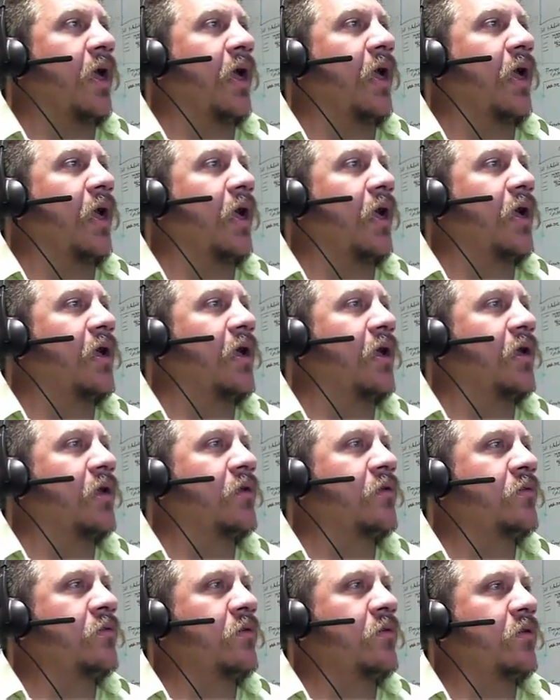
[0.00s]

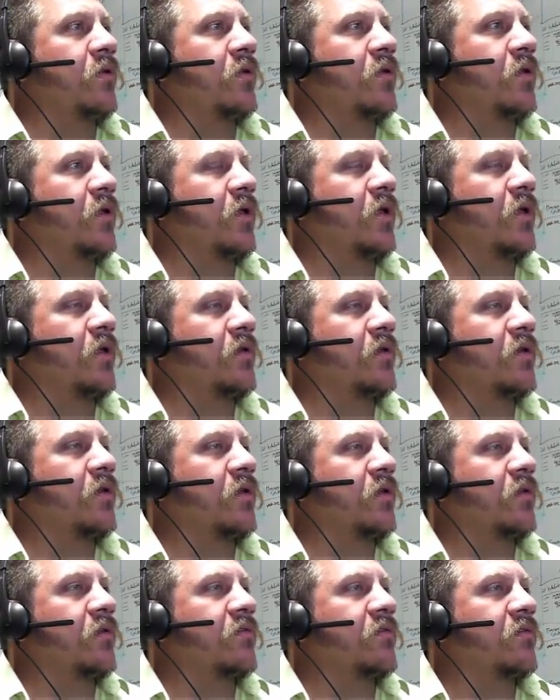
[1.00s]
And
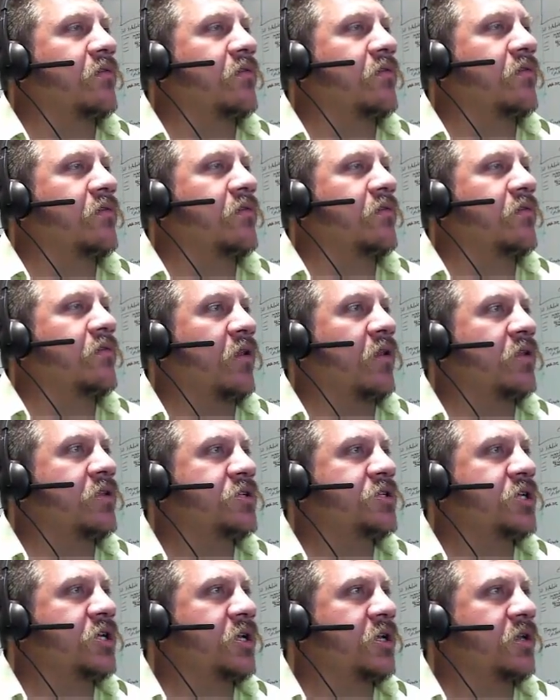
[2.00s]
is that all
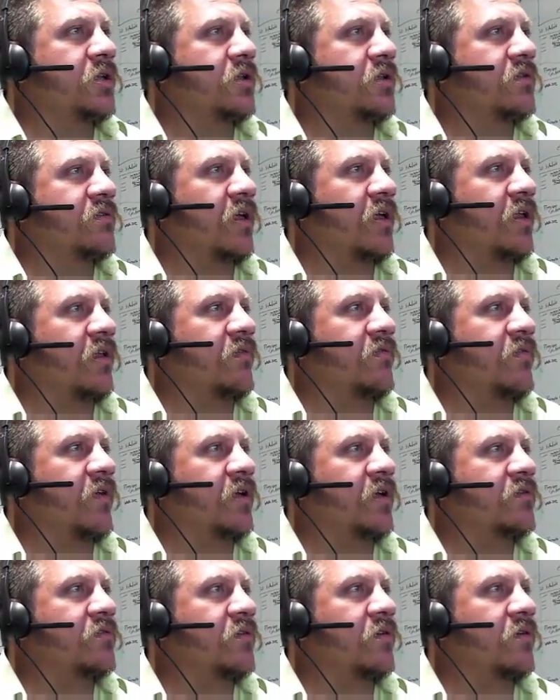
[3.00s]
legit? Is that a
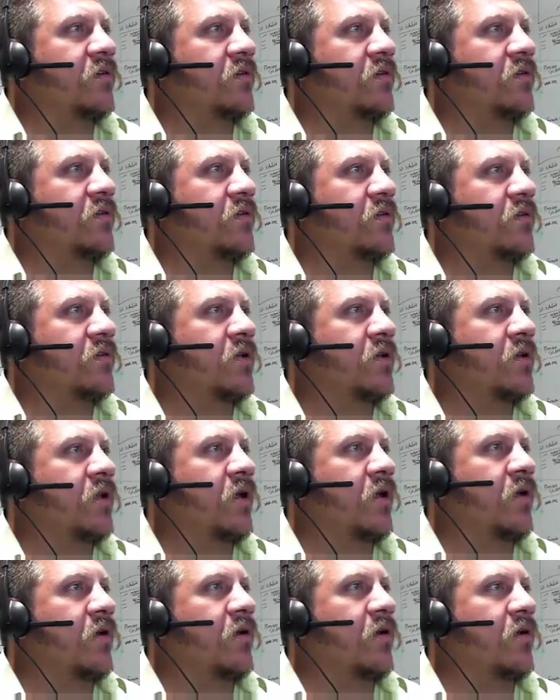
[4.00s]
vector?
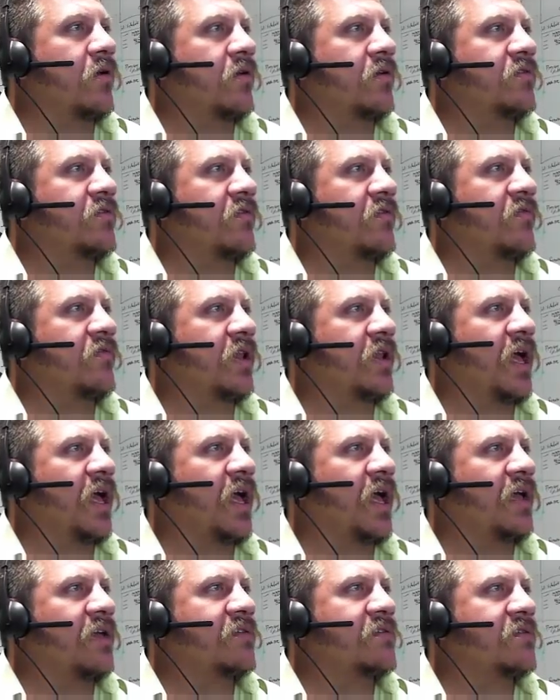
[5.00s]
No, it's a
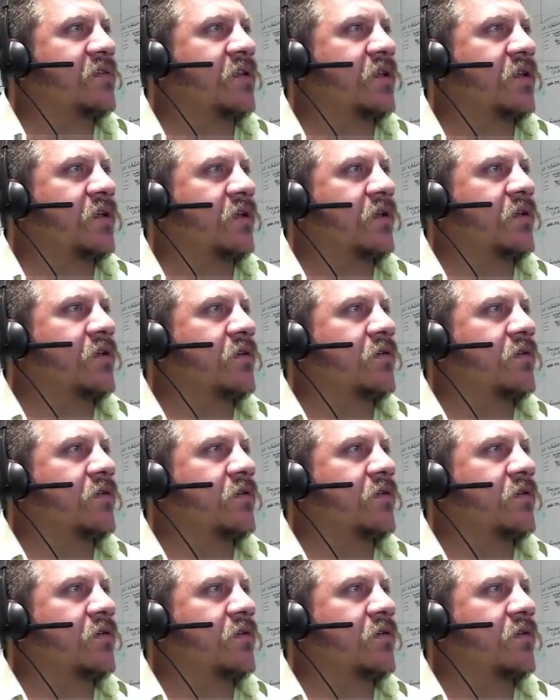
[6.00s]
velocity.